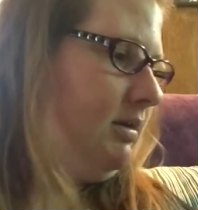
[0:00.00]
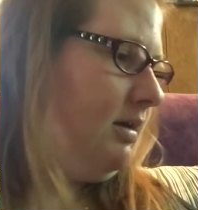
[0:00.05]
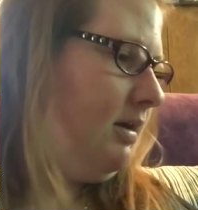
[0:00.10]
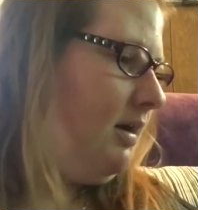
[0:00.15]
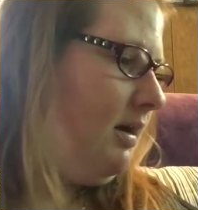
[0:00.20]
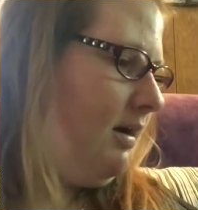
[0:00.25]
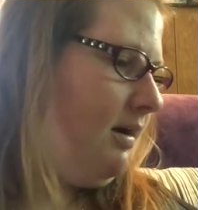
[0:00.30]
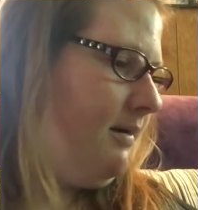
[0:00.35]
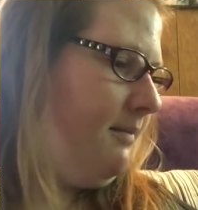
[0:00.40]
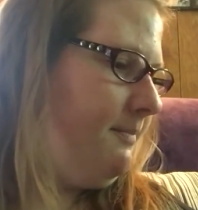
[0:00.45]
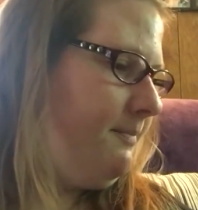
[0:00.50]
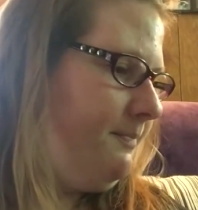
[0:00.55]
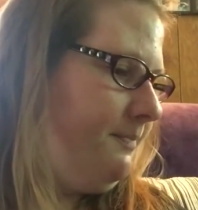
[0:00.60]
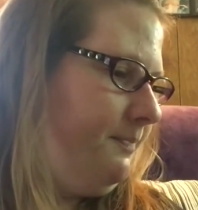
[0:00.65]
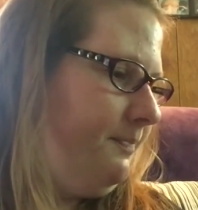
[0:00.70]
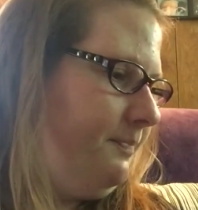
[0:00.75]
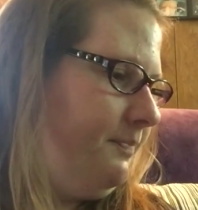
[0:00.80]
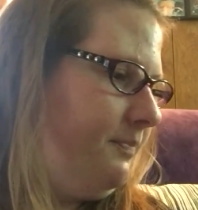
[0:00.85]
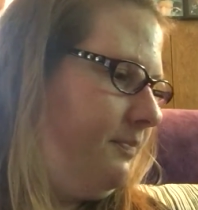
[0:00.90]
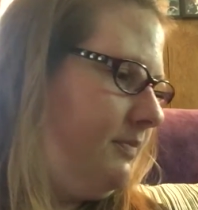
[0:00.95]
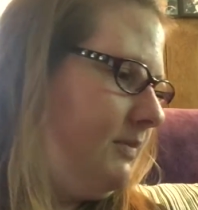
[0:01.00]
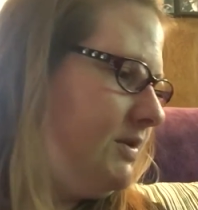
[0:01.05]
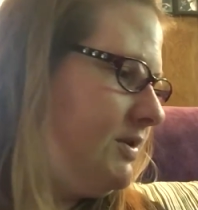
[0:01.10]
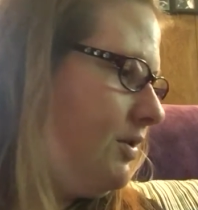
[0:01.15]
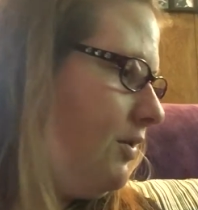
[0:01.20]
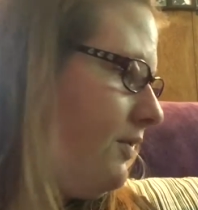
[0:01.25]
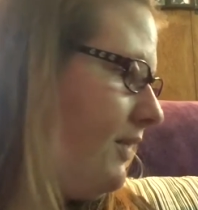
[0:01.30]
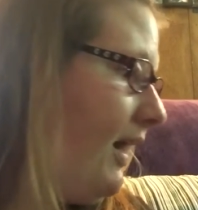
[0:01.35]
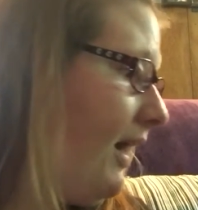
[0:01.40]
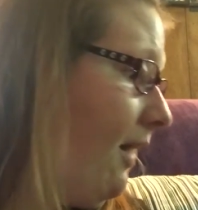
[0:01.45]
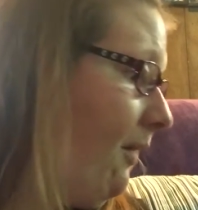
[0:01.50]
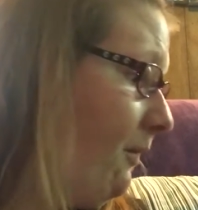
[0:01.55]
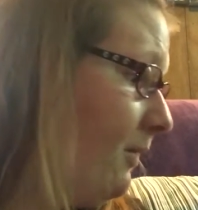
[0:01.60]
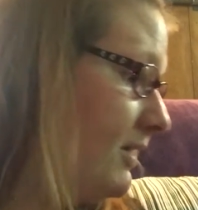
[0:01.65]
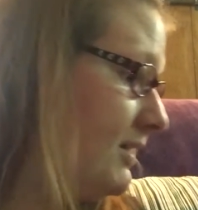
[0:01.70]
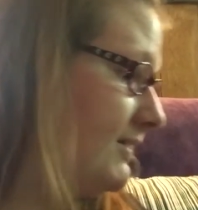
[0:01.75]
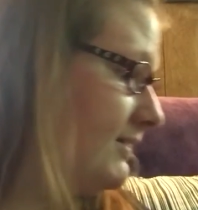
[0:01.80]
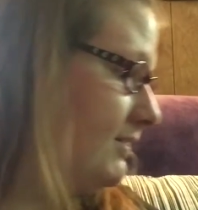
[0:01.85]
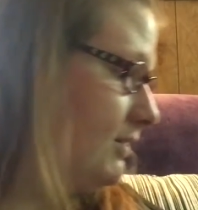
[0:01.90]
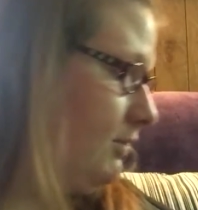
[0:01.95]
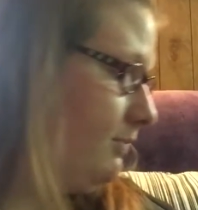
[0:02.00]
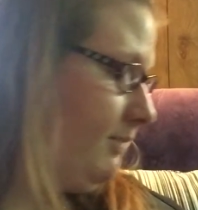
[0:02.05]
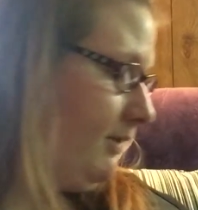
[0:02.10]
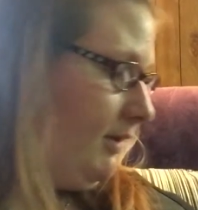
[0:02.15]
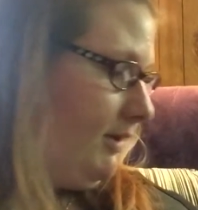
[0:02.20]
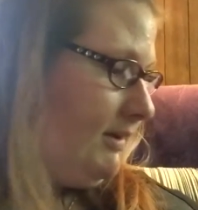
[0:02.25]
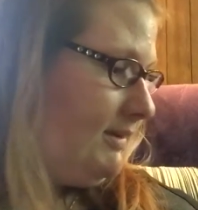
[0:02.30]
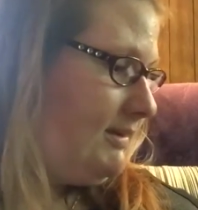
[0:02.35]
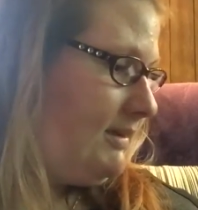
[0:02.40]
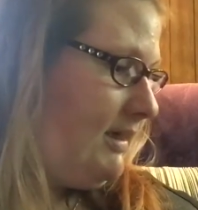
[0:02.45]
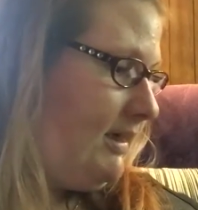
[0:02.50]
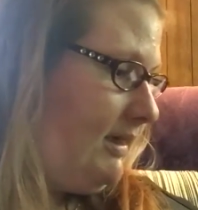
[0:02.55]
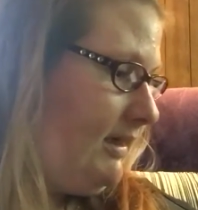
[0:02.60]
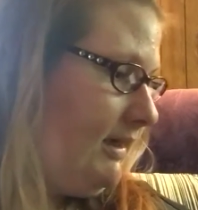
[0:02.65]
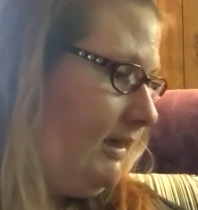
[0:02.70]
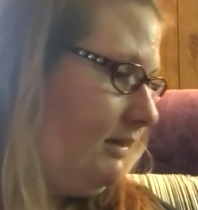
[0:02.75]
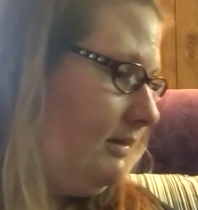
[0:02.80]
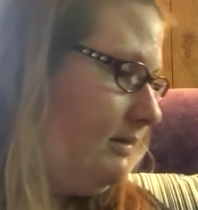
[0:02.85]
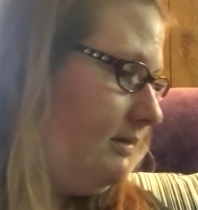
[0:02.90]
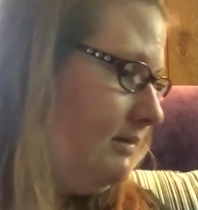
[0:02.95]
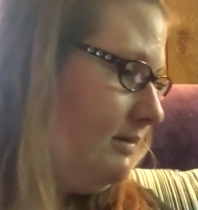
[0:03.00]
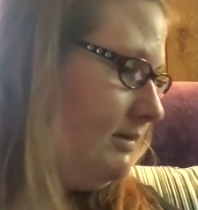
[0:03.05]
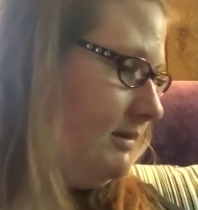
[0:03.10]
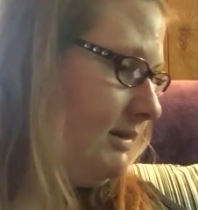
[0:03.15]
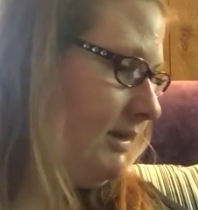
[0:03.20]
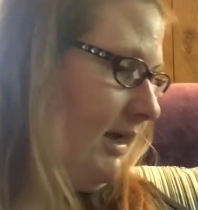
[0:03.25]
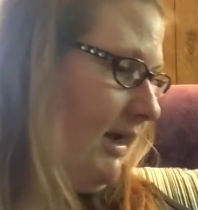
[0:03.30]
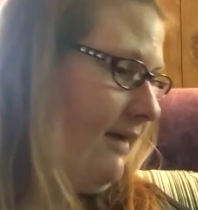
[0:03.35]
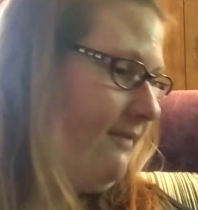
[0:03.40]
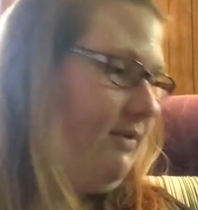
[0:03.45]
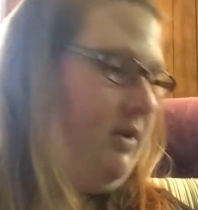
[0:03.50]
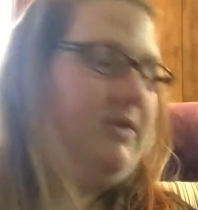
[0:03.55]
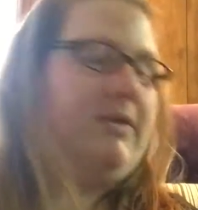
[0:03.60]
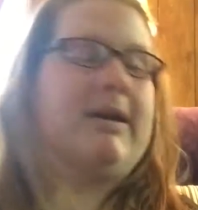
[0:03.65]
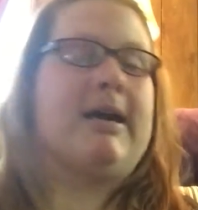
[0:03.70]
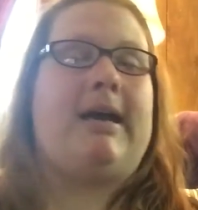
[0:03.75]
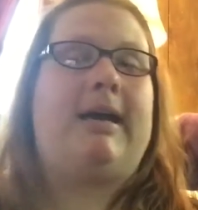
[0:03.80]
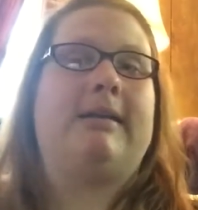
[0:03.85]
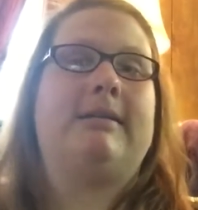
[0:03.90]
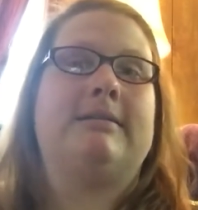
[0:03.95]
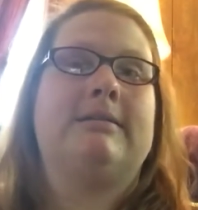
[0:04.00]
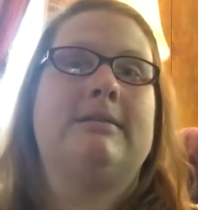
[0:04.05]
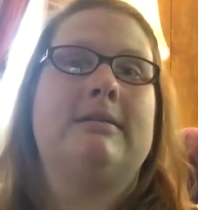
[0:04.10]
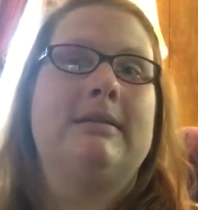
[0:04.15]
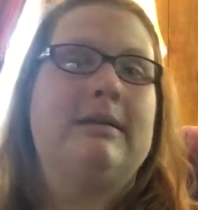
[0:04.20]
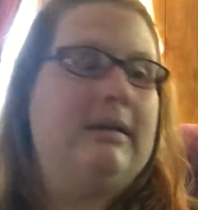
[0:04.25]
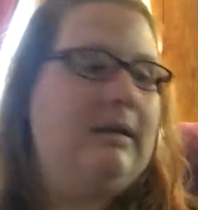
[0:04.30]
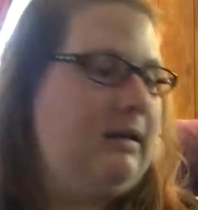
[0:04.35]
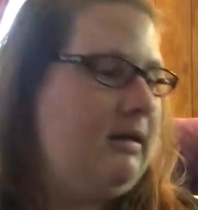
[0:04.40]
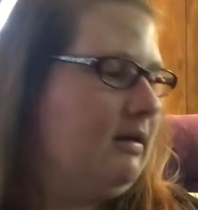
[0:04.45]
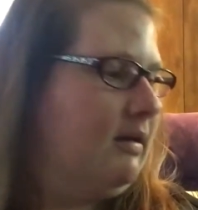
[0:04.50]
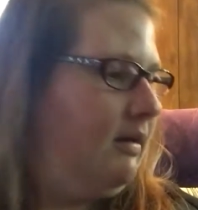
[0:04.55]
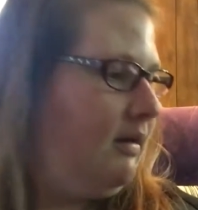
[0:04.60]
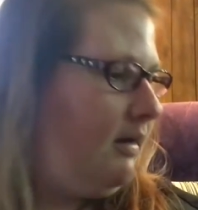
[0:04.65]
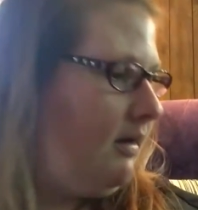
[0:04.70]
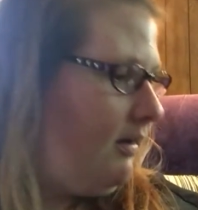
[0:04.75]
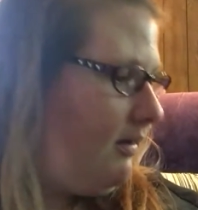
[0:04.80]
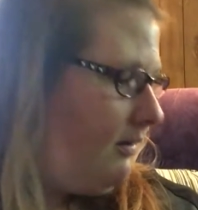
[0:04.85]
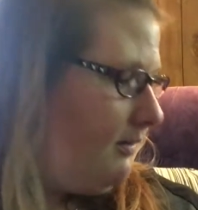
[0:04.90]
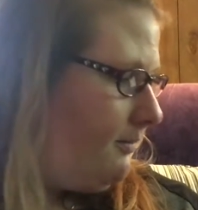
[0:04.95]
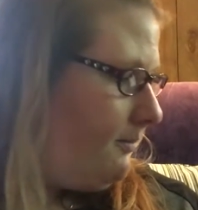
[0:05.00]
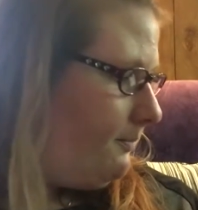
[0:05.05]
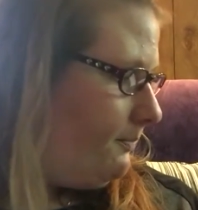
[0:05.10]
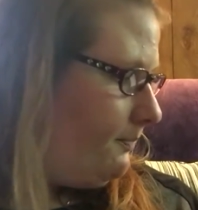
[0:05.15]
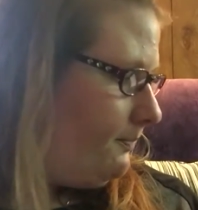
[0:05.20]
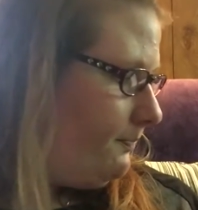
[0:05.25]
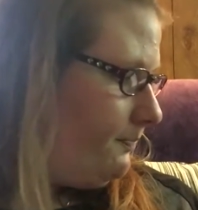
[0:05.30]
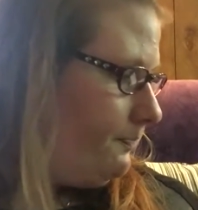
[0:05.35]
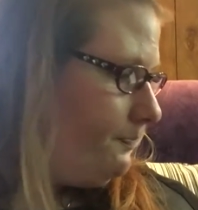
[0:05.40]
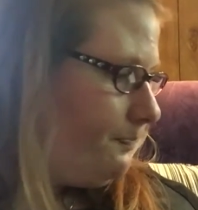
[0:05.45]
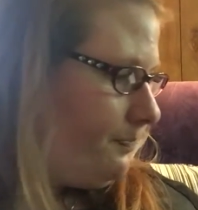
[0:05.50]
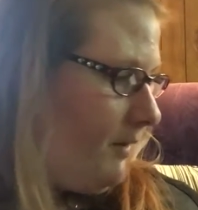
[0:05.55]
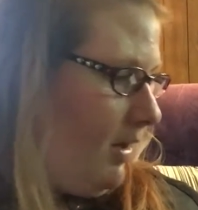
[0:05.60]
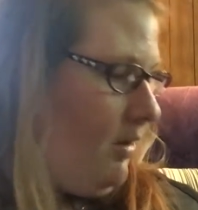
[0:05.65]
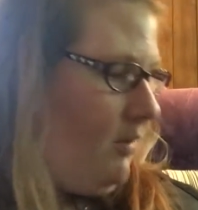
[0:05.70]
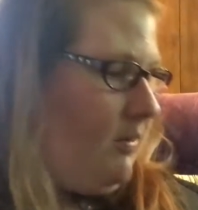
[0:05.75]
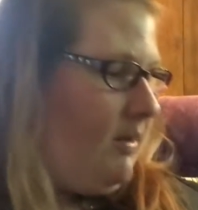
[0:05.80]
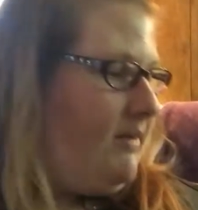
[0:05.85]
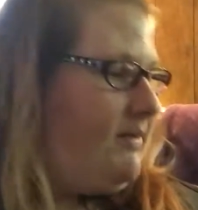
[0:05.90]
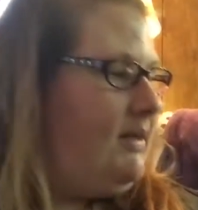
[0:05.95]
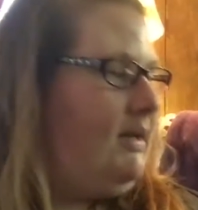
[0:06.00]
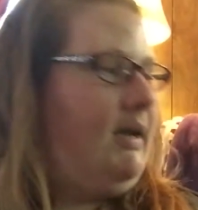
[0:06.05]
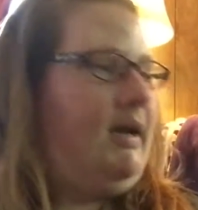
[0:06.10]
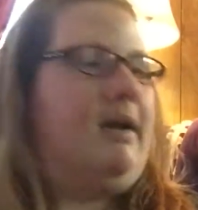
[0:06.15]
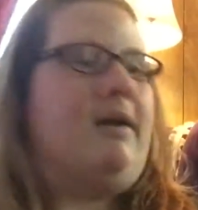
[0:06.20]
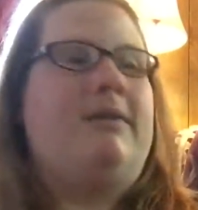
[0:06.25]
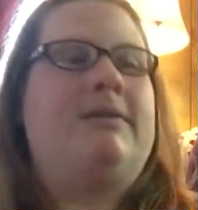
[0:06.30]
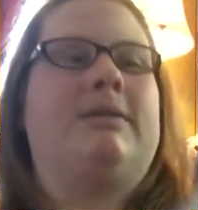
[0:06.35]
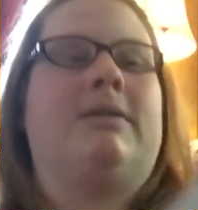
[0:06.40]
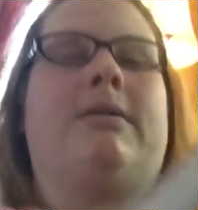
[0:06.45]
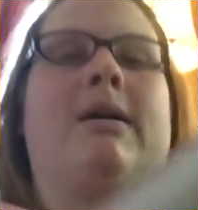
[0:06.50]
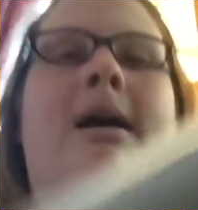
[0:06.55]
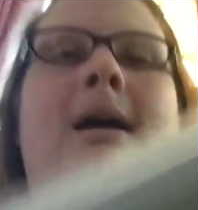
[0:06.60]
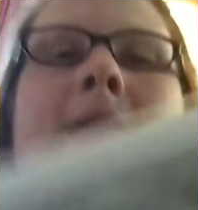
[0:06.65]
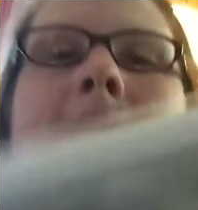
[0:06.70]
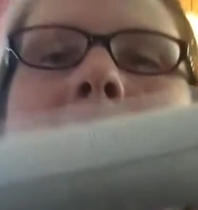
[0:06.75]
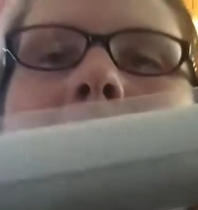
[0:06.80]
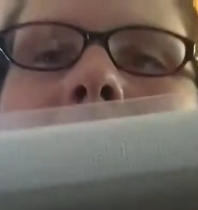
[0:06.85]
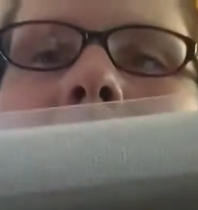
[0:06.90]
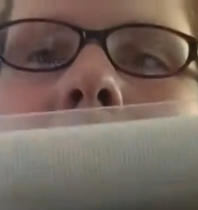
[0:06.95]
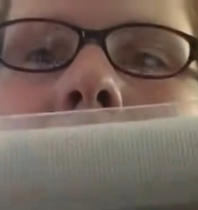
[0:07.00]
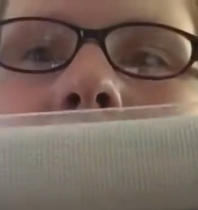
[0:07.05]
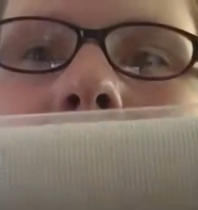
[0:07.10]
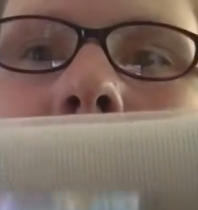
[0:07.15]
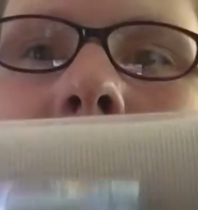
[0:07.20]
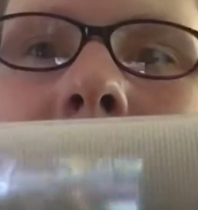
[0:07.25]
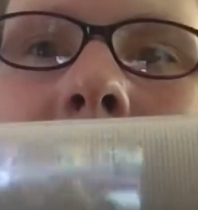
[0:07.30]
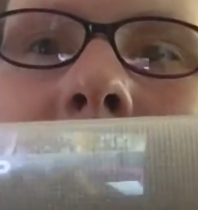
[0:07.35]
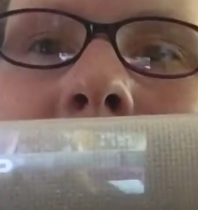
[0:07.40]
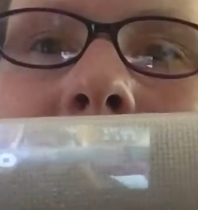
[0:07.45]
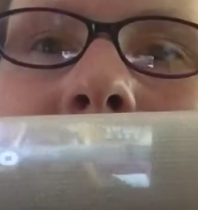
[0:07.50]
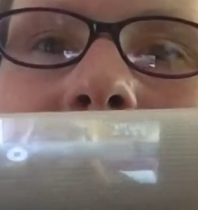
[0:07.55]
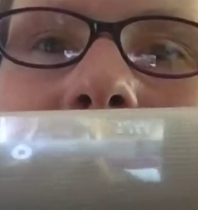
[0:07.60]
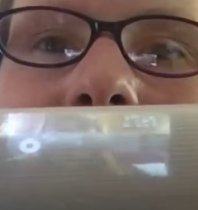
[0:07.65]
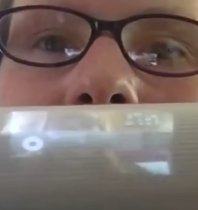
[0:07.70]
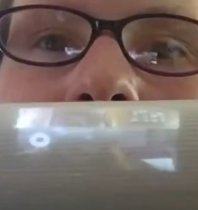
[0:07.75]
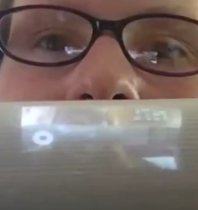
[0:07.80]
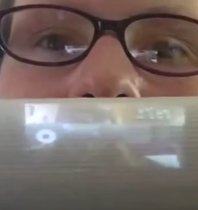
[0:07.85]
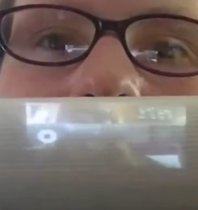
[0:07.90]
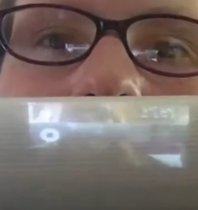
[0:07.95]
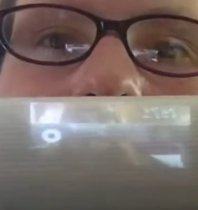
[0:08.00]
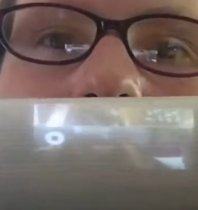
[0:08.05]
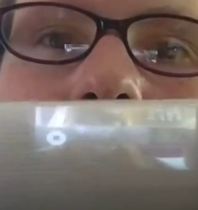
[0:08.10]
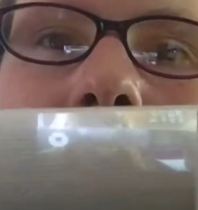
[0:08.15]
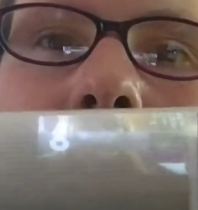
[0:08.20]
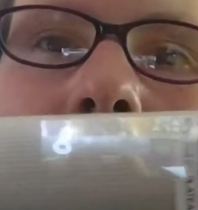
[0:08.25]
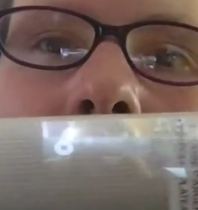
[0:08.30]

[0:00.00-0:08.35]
So that was super exciting to have all that. Oh, and then I also got this Ada,